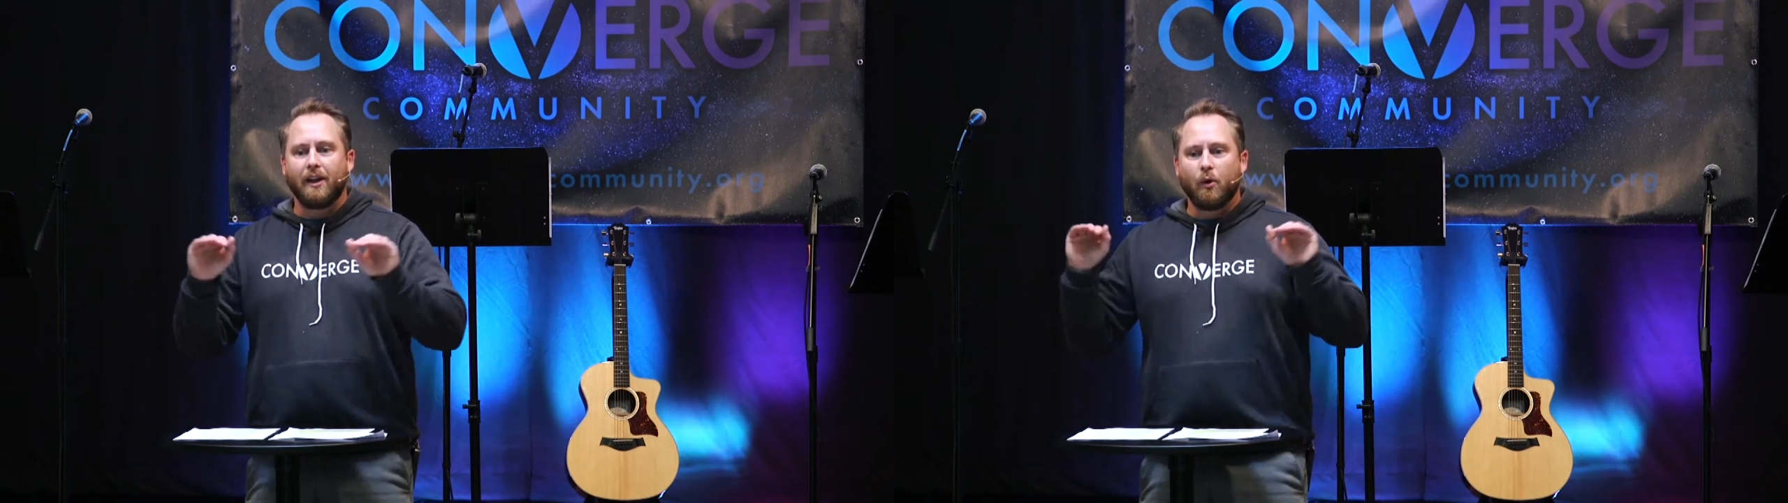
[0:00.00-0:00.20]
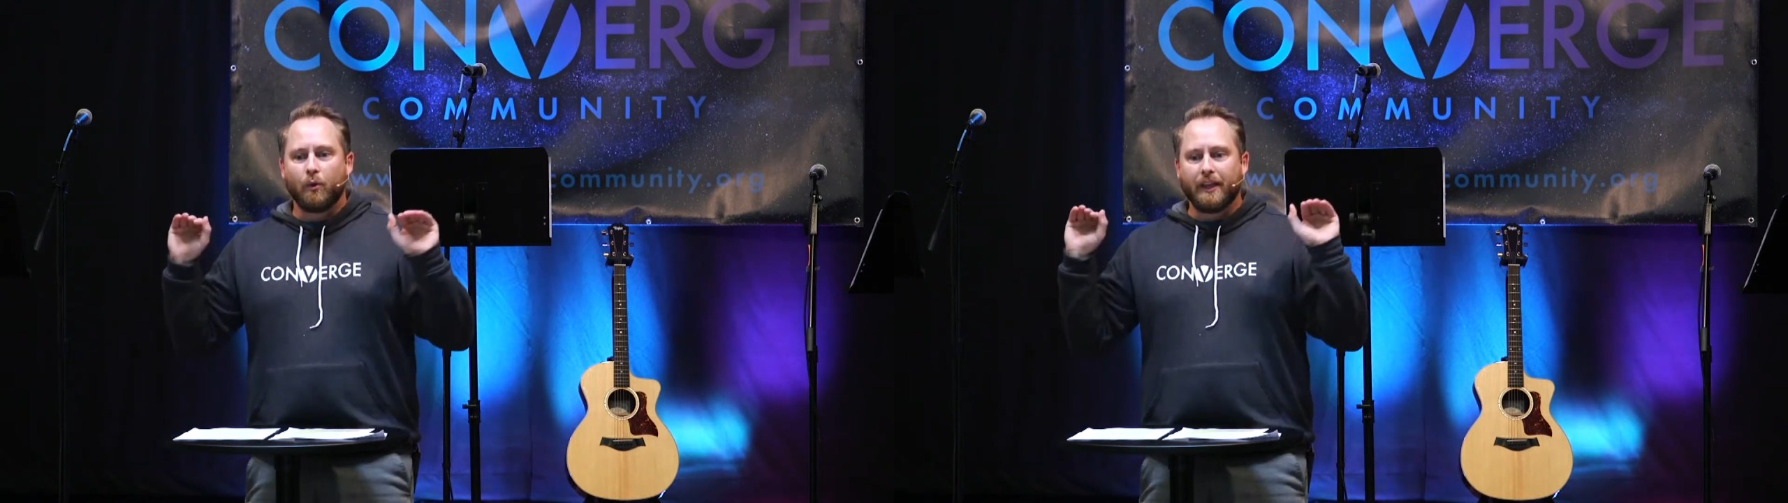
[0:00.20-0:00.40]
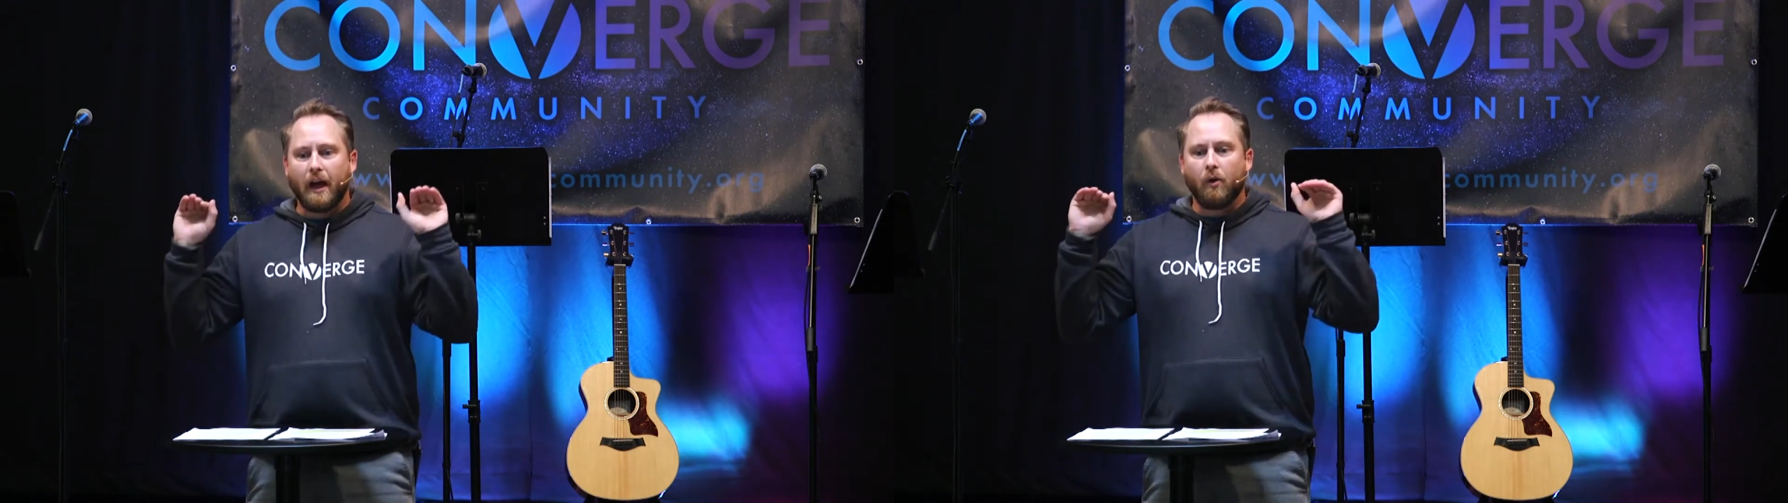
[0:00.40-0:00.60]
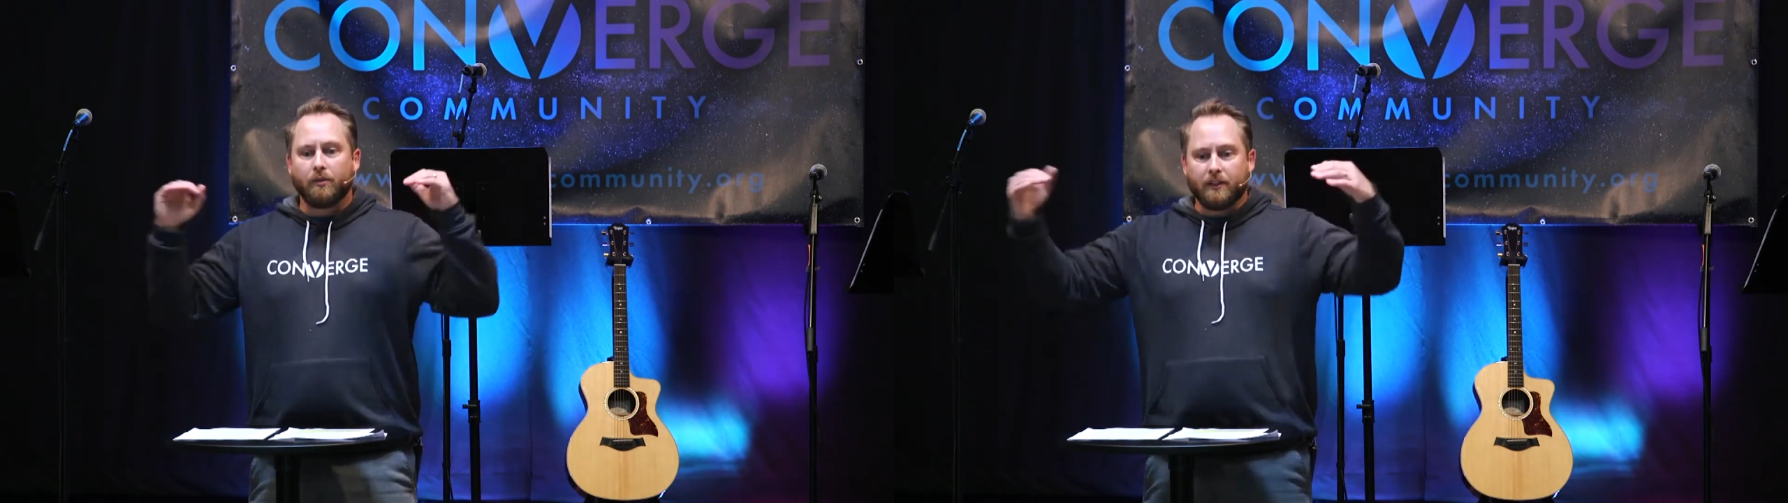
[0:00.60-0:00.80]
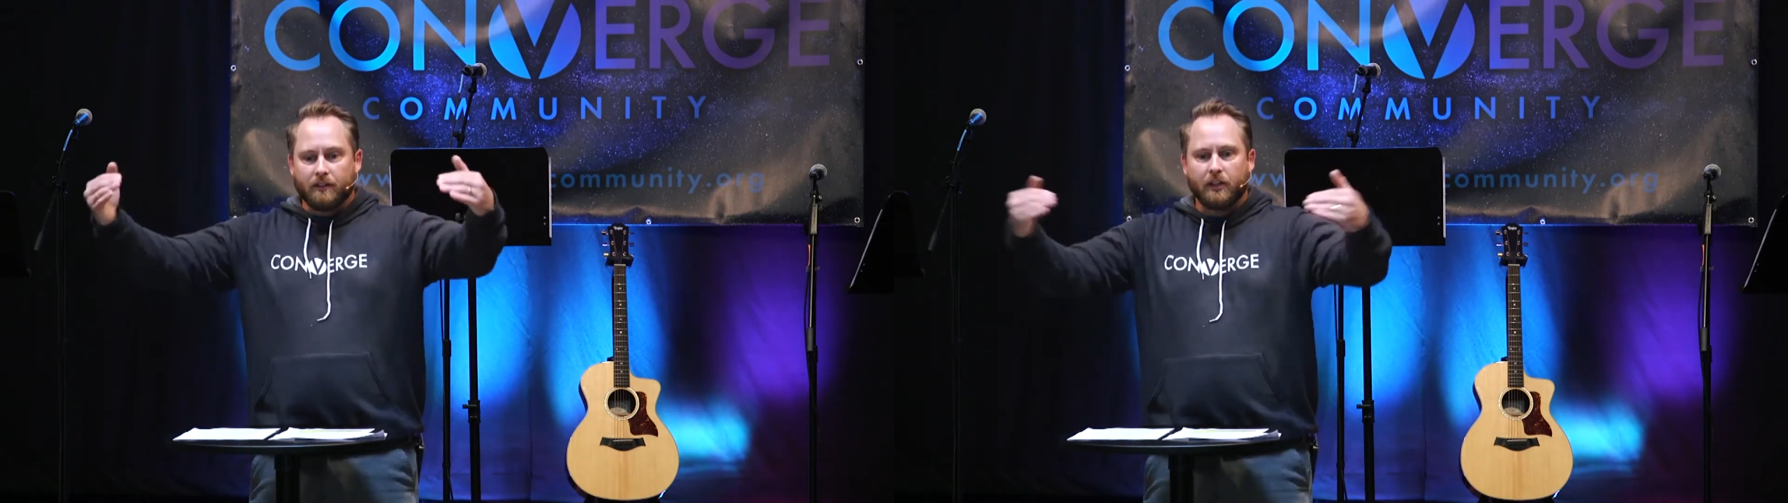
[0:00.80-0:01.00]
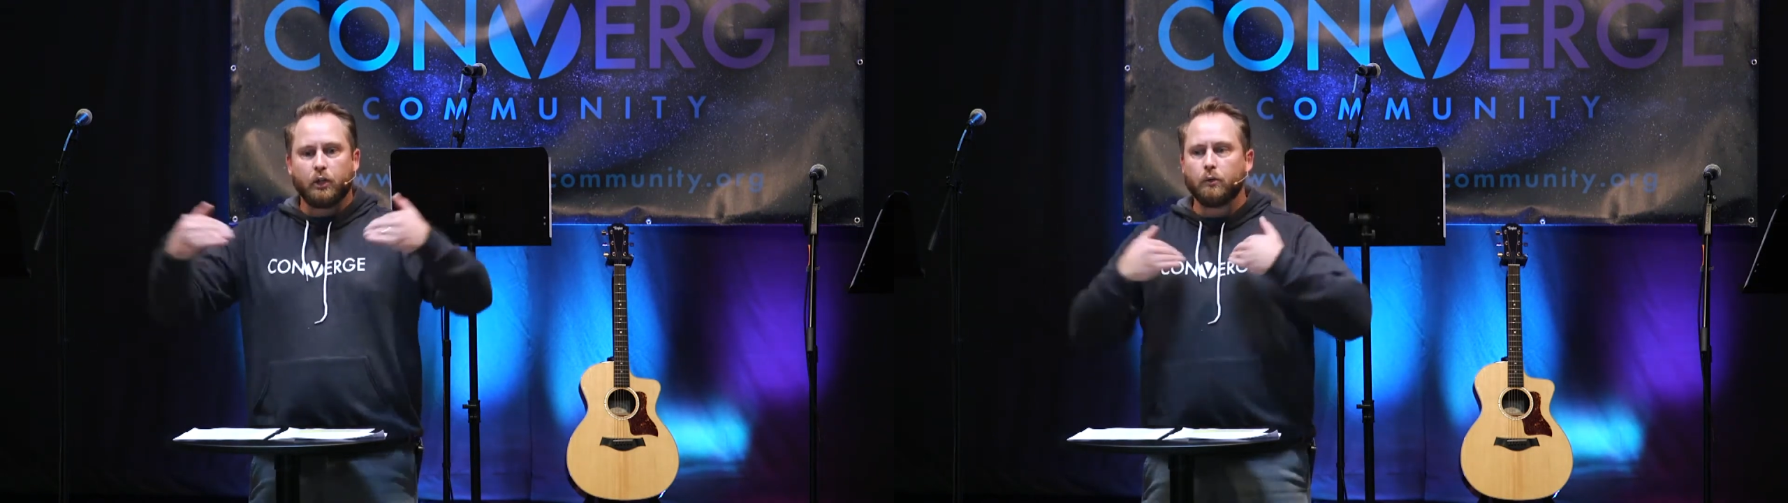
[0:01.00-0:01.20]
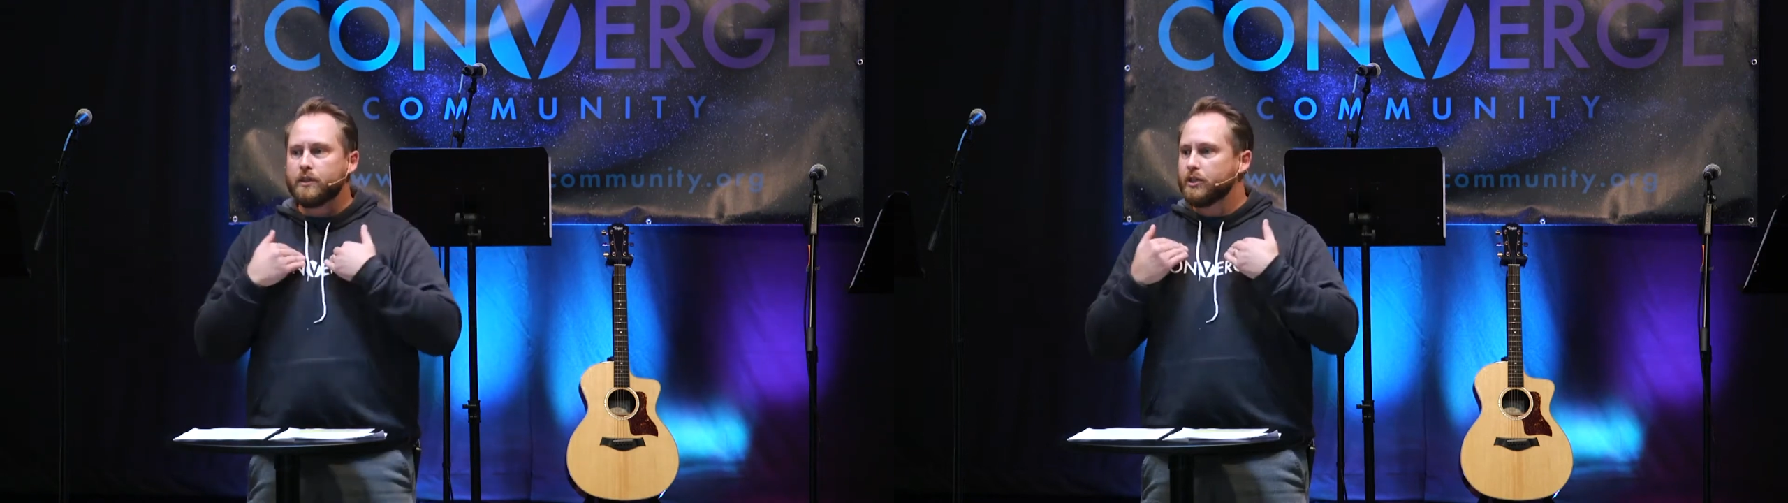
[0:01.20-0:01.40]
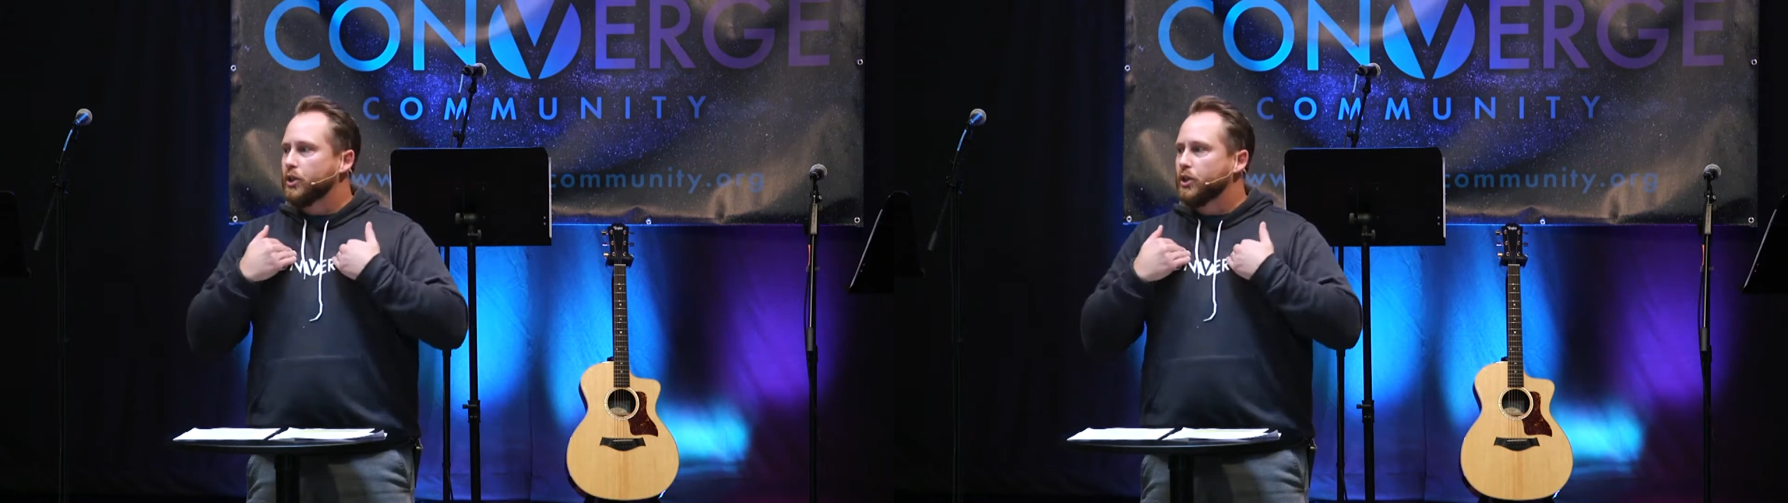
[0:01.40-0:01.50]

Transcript: without this accusing